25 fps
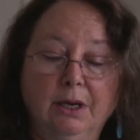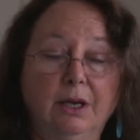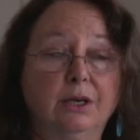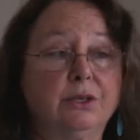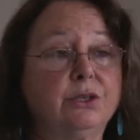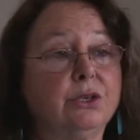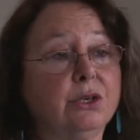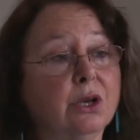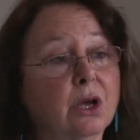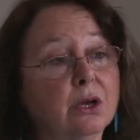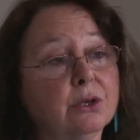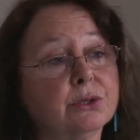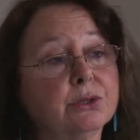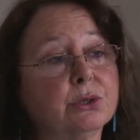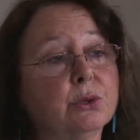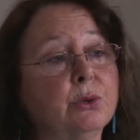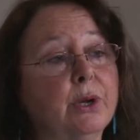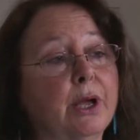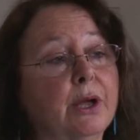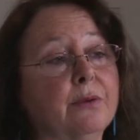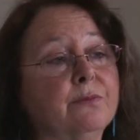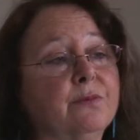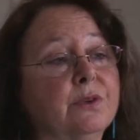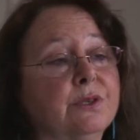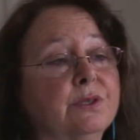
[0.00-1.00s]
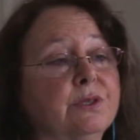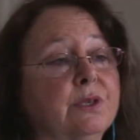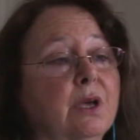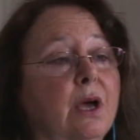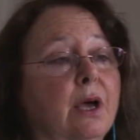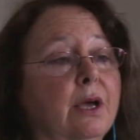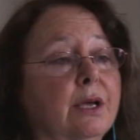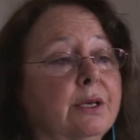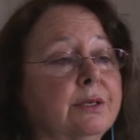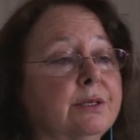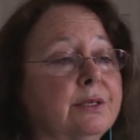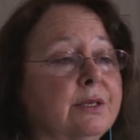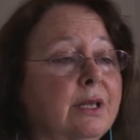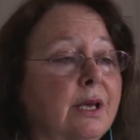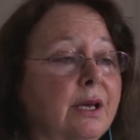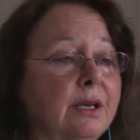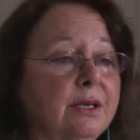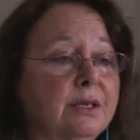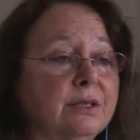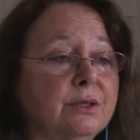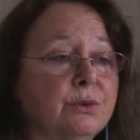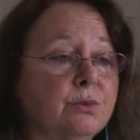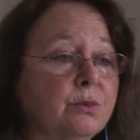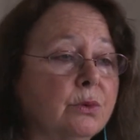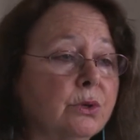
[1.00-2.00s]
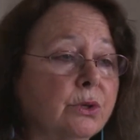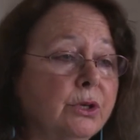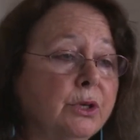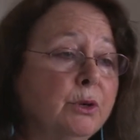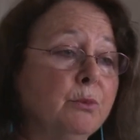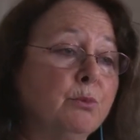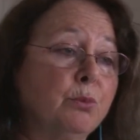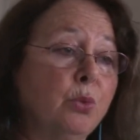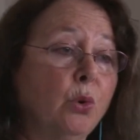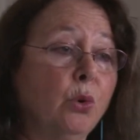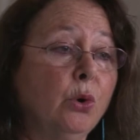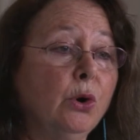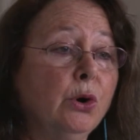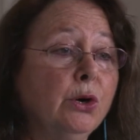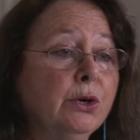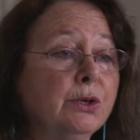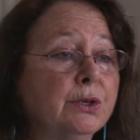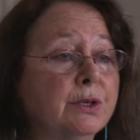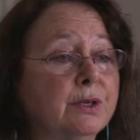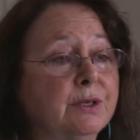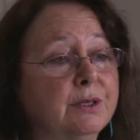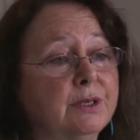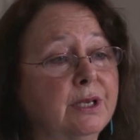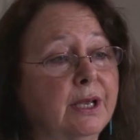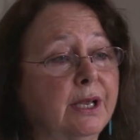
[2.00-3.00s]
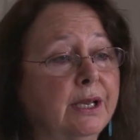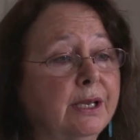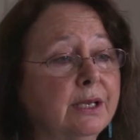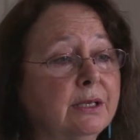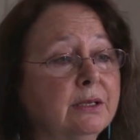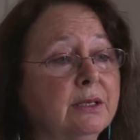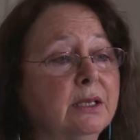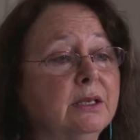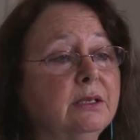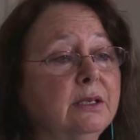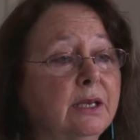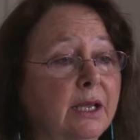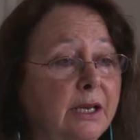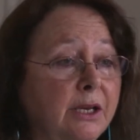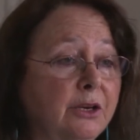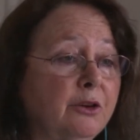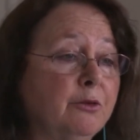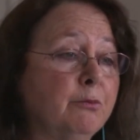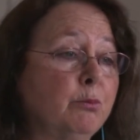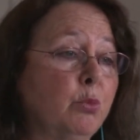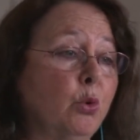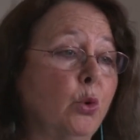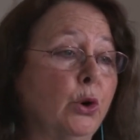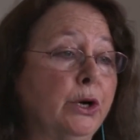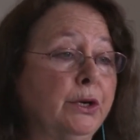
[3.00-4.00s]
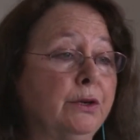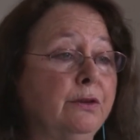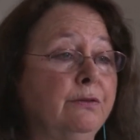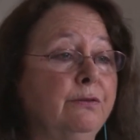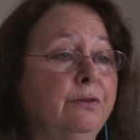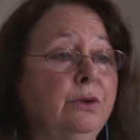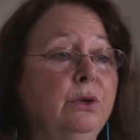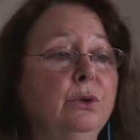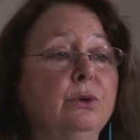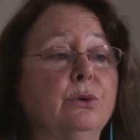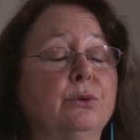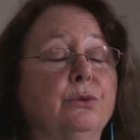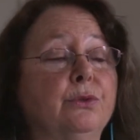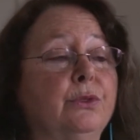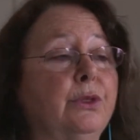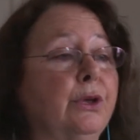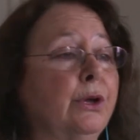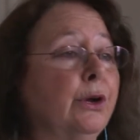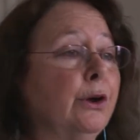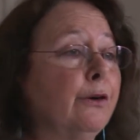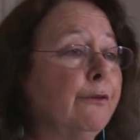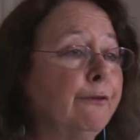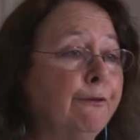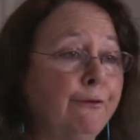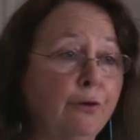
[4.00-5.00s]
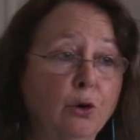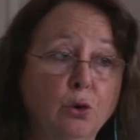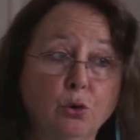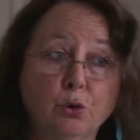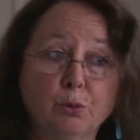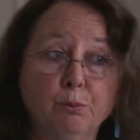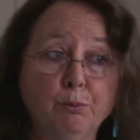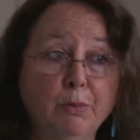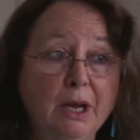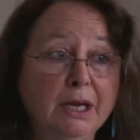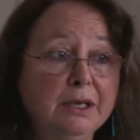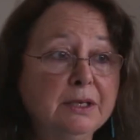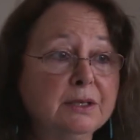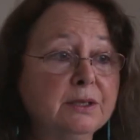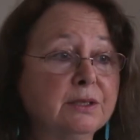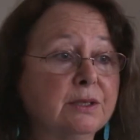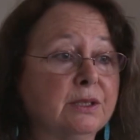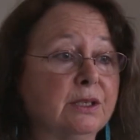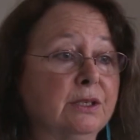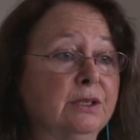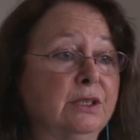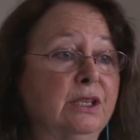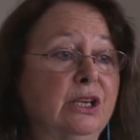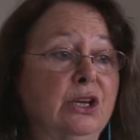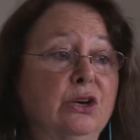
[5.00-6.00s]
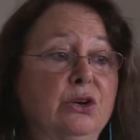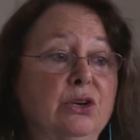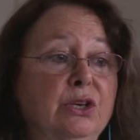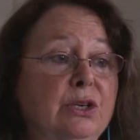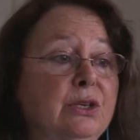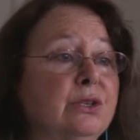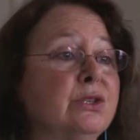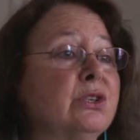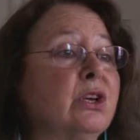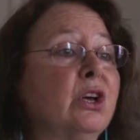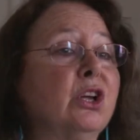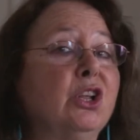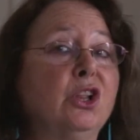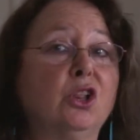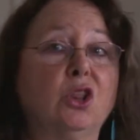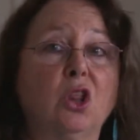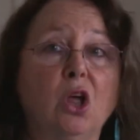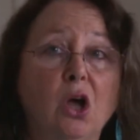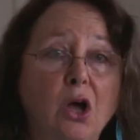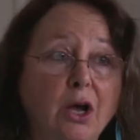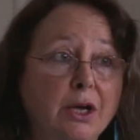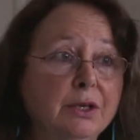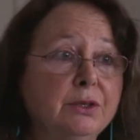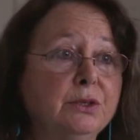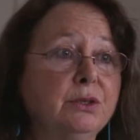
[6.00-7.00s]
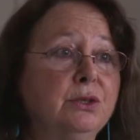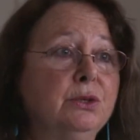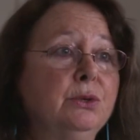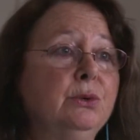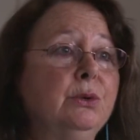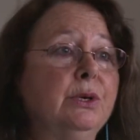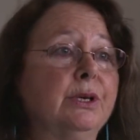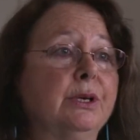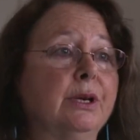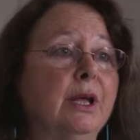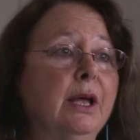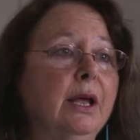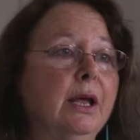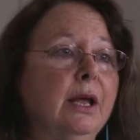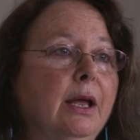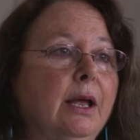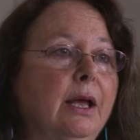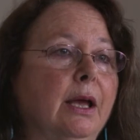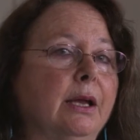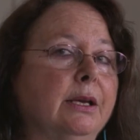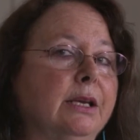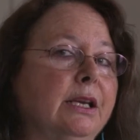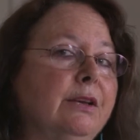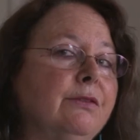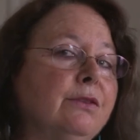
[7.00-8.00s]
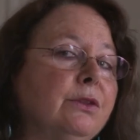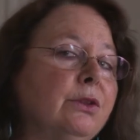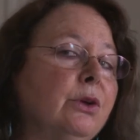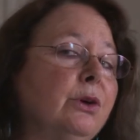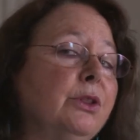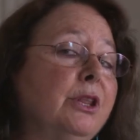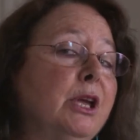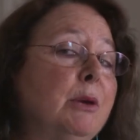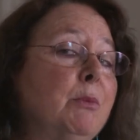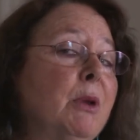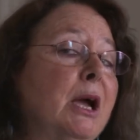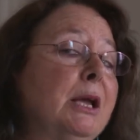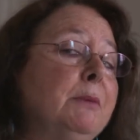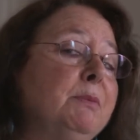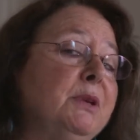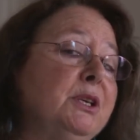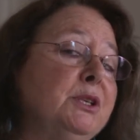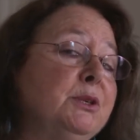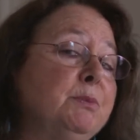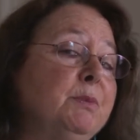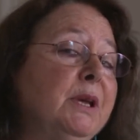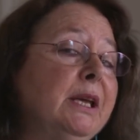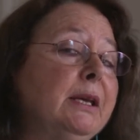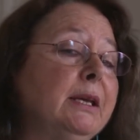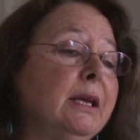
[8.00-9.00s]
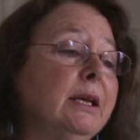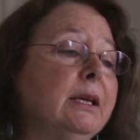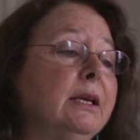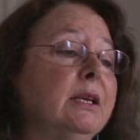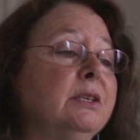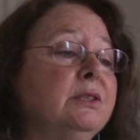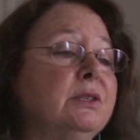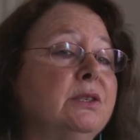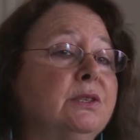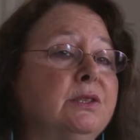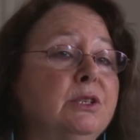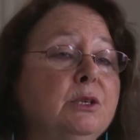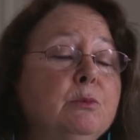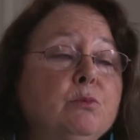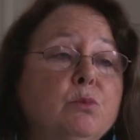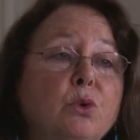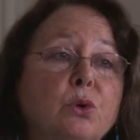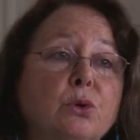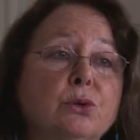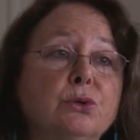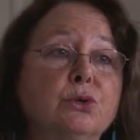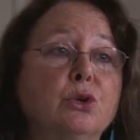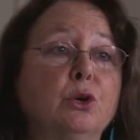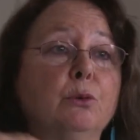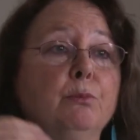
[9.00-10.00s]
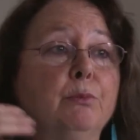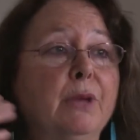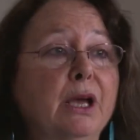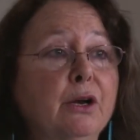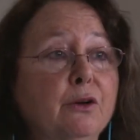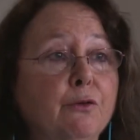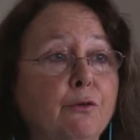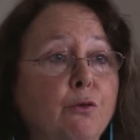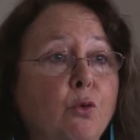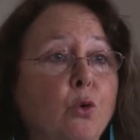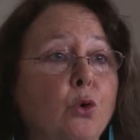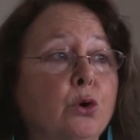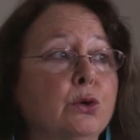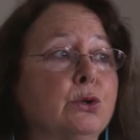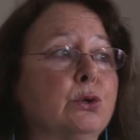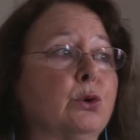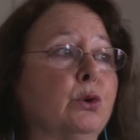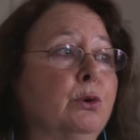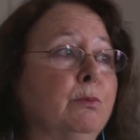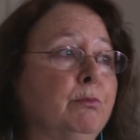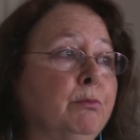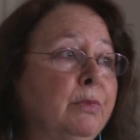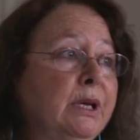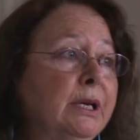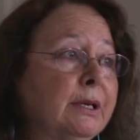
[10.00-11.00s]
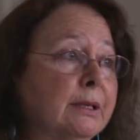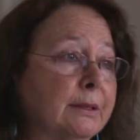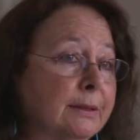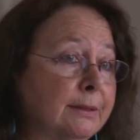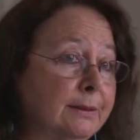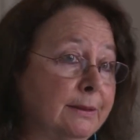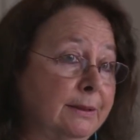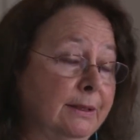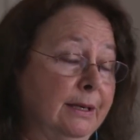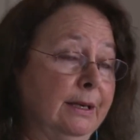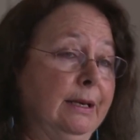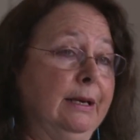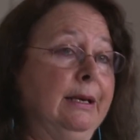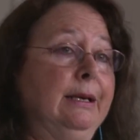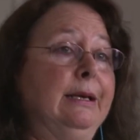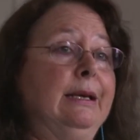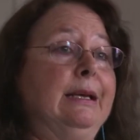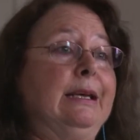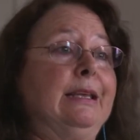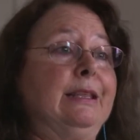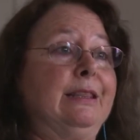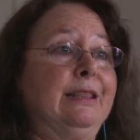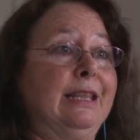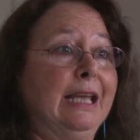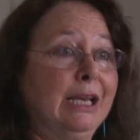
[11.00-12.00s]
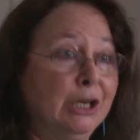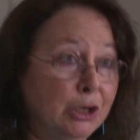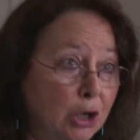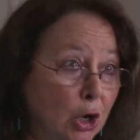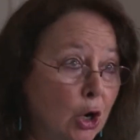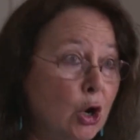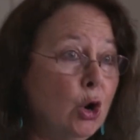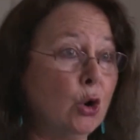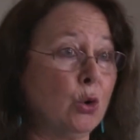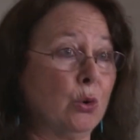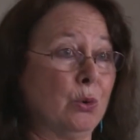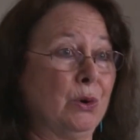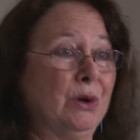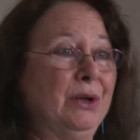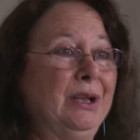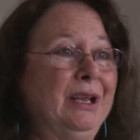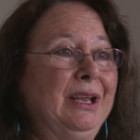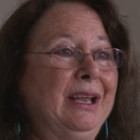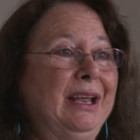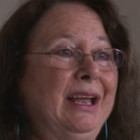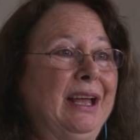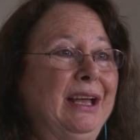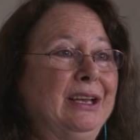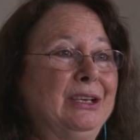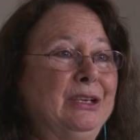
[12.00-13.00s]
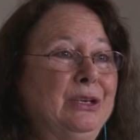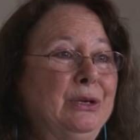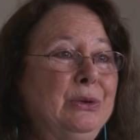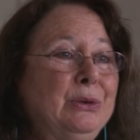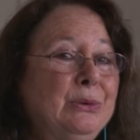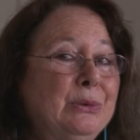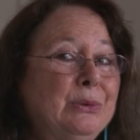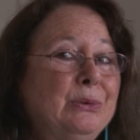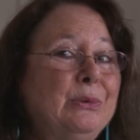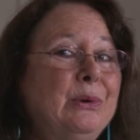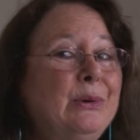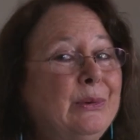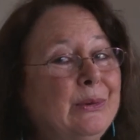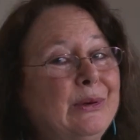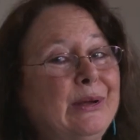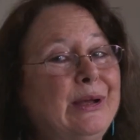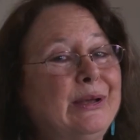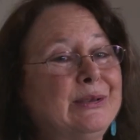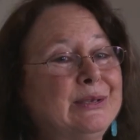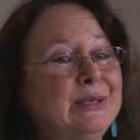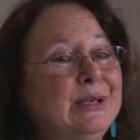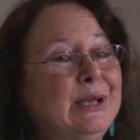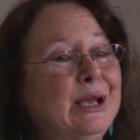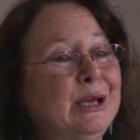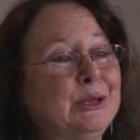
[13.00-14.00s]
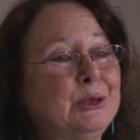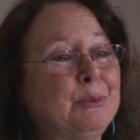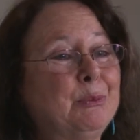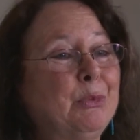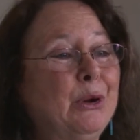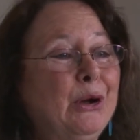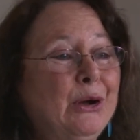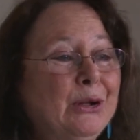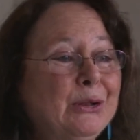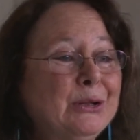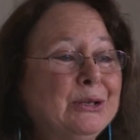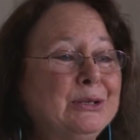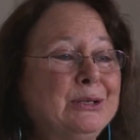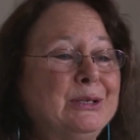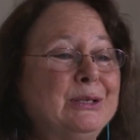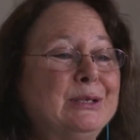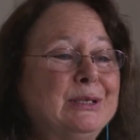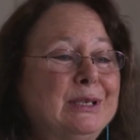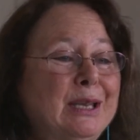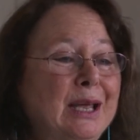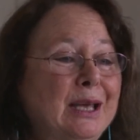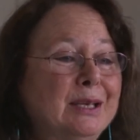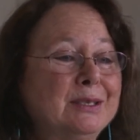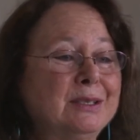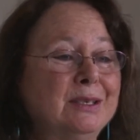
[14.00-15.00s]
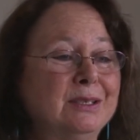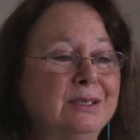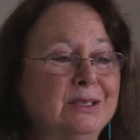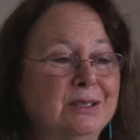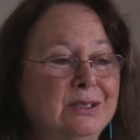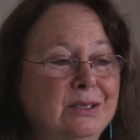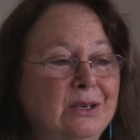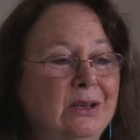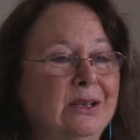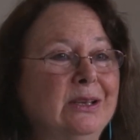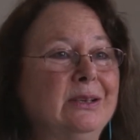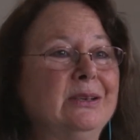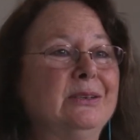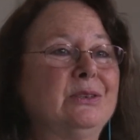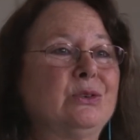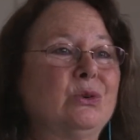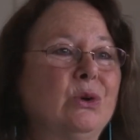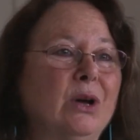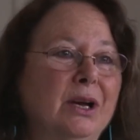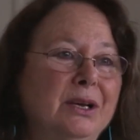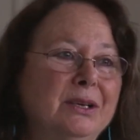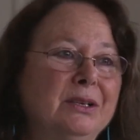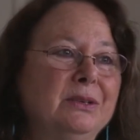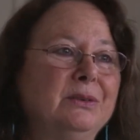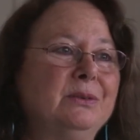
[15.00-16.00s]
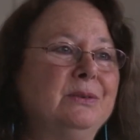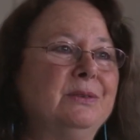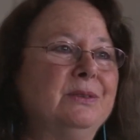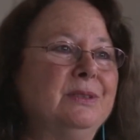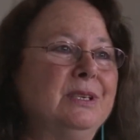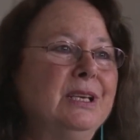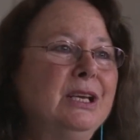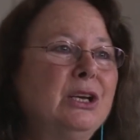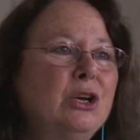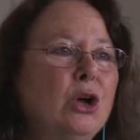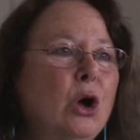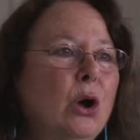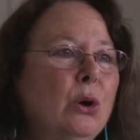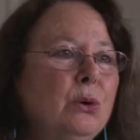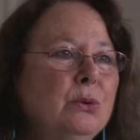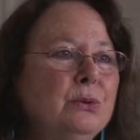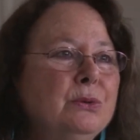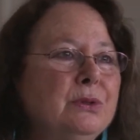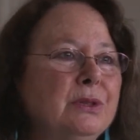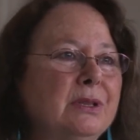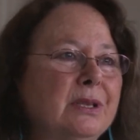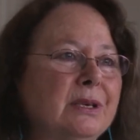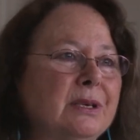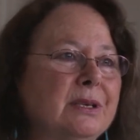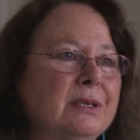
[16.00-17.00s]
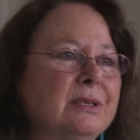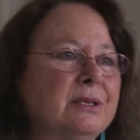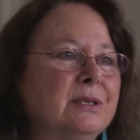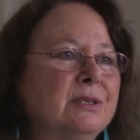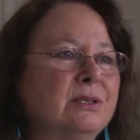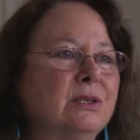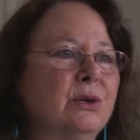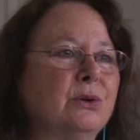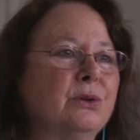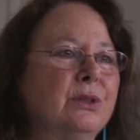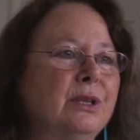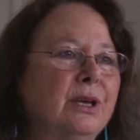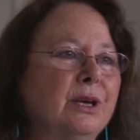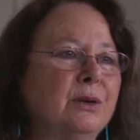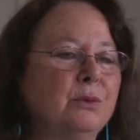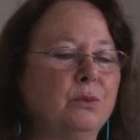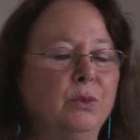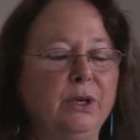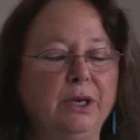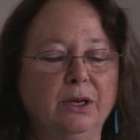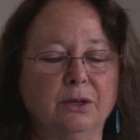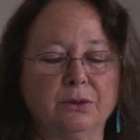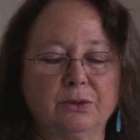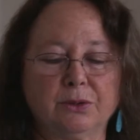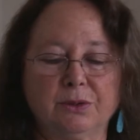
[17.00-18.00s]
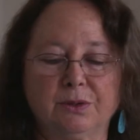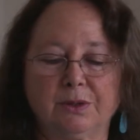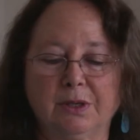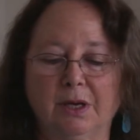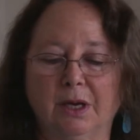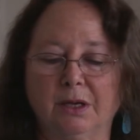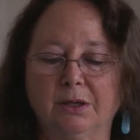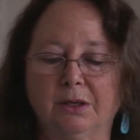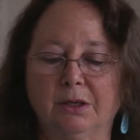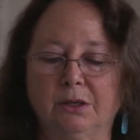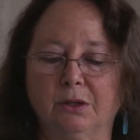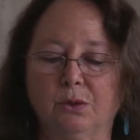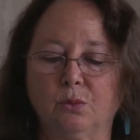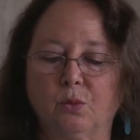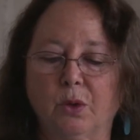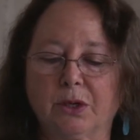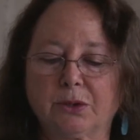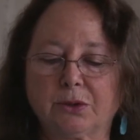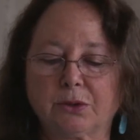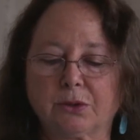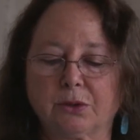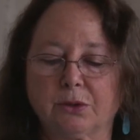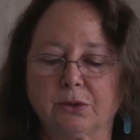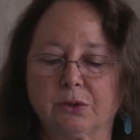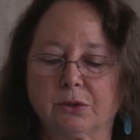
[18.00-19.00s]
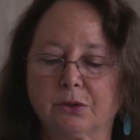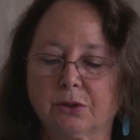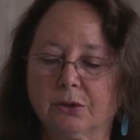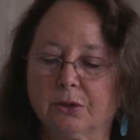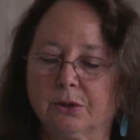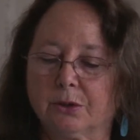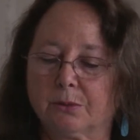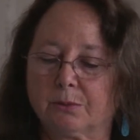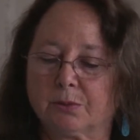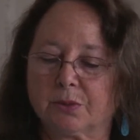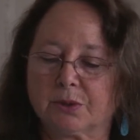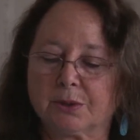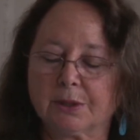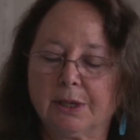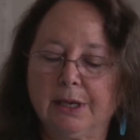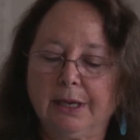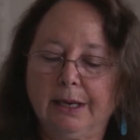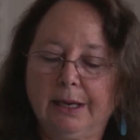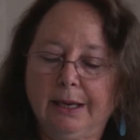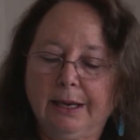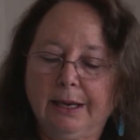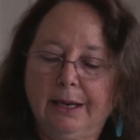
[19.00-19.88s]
And she also emphasized that it's really important to take the native point of view. Their folk medicine, there is a lot to it. And even though they might be speaking in symbols or metaphors or myths, they know, and you, as the anthropologist, has to try to decode this so that we understand it in Western terms.